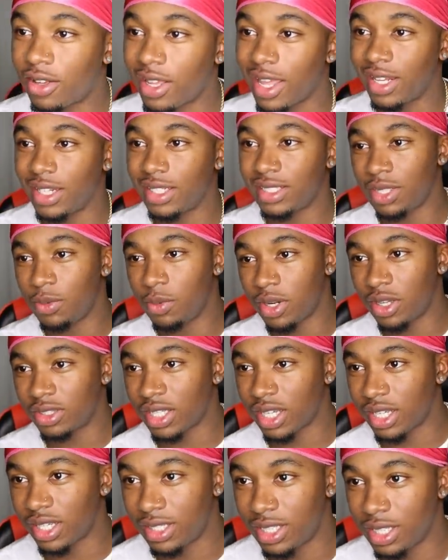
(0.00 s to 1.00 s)
Okay, let's see what
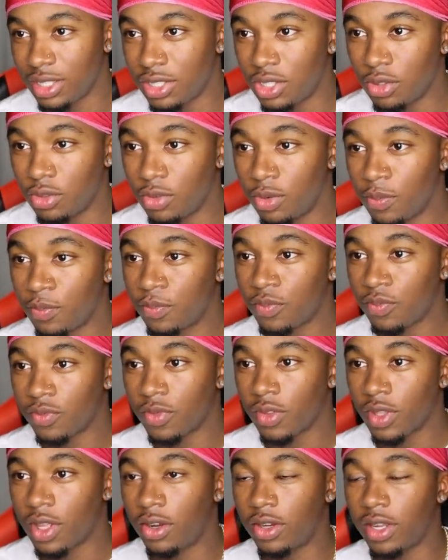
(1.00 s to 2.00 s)
else I could teach you.
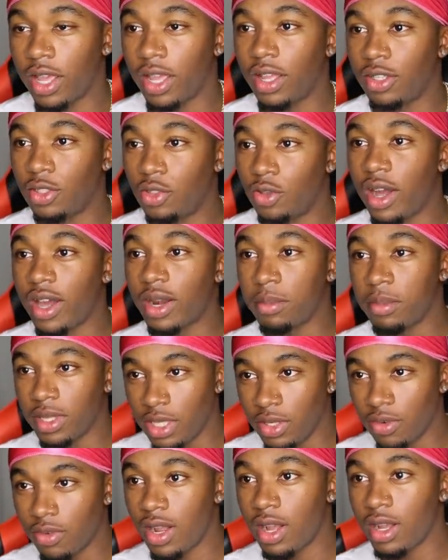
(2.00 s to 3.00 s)
Okay, you know how to
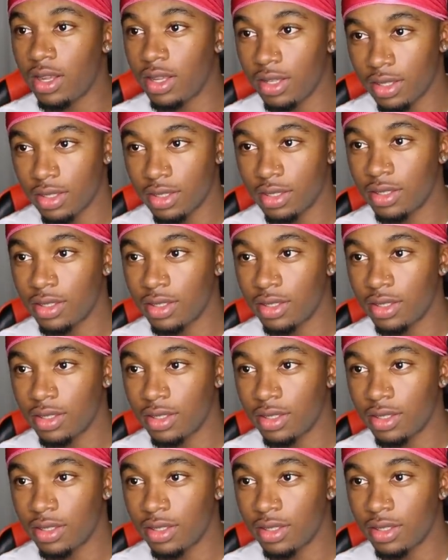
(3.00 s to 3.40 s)
milli rock?